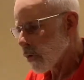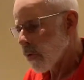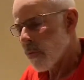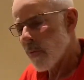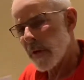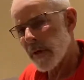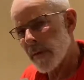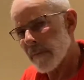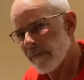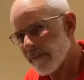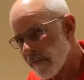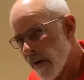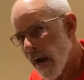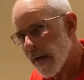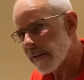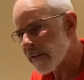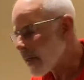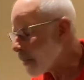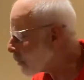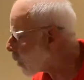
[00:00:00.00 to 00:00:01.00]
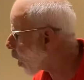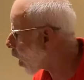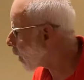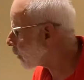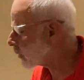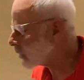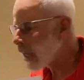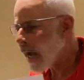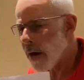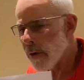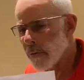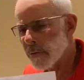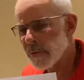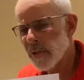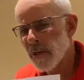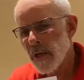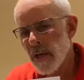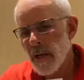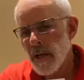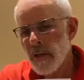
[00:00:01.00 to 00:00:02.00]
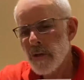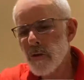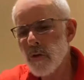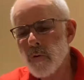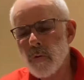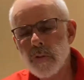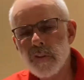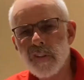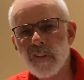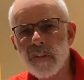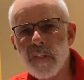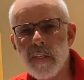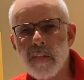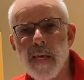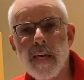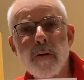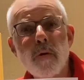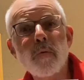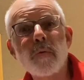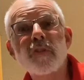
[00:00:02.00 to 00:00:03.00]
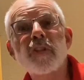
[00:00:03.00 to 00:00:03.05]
when it finally popped out, you could see that it was